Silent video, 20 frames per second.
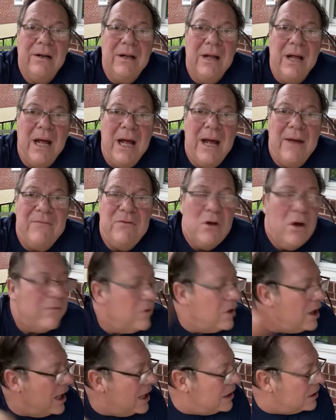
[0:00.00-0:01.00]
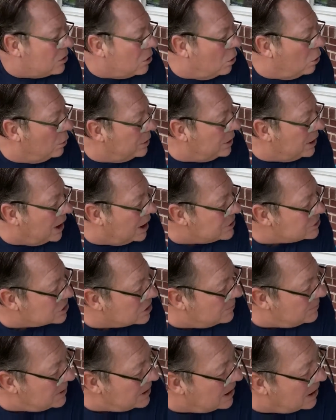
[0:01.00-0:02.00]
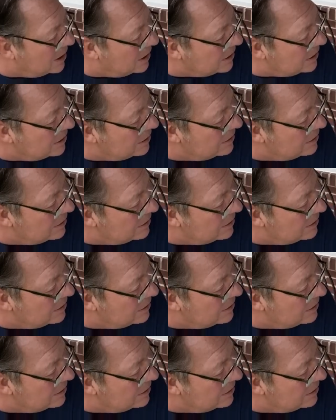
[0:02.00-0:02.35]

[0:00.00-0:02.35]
Have you ever had a colonoscopy, honey?